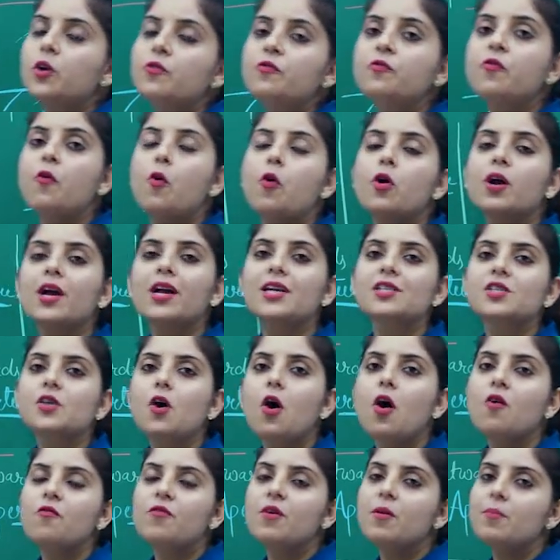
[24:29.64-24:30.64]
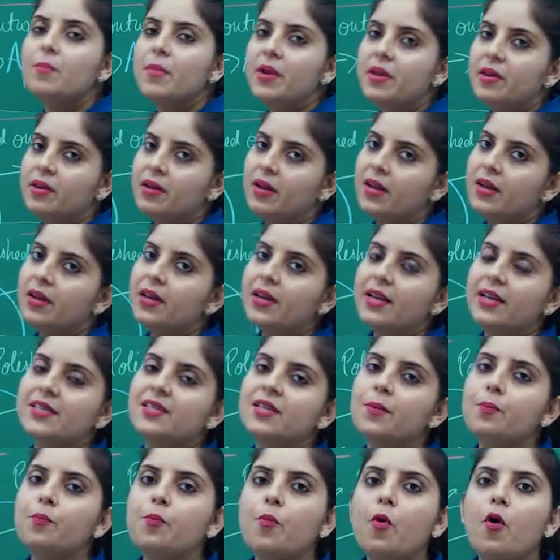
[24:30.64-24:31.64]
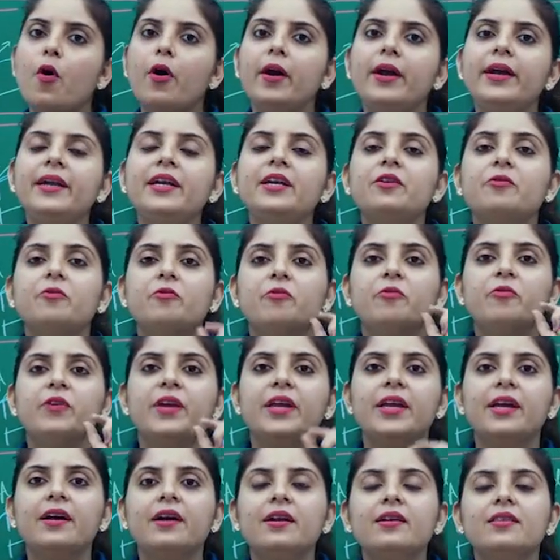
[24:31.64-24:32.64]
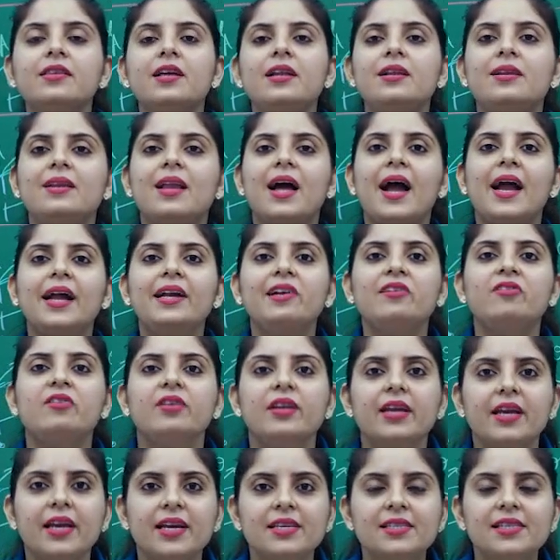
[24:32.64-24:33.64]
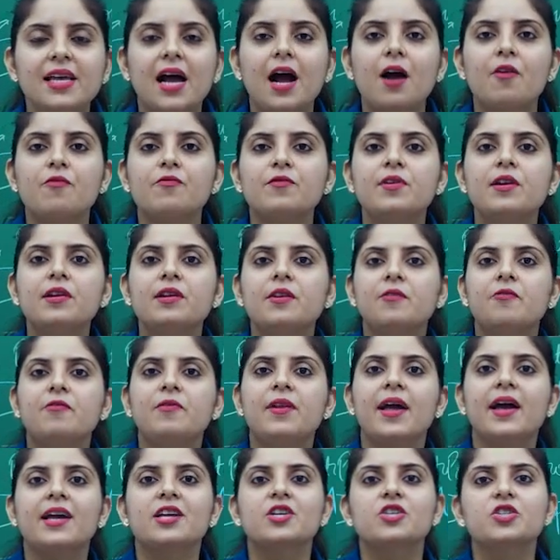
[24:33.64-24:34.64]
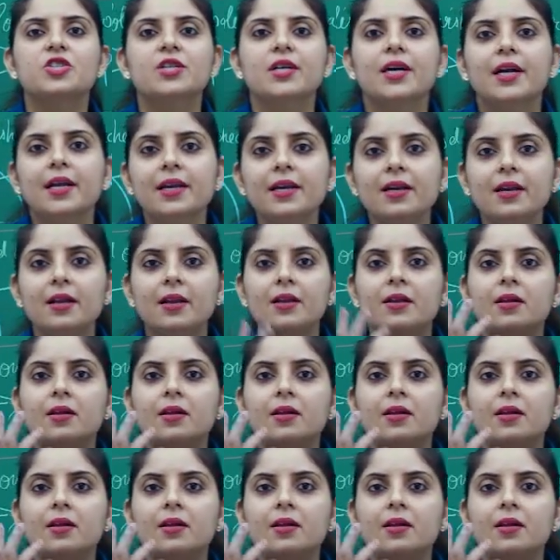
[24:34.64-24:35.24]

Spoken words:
the focus of a mirror is a point where the light rays after reflection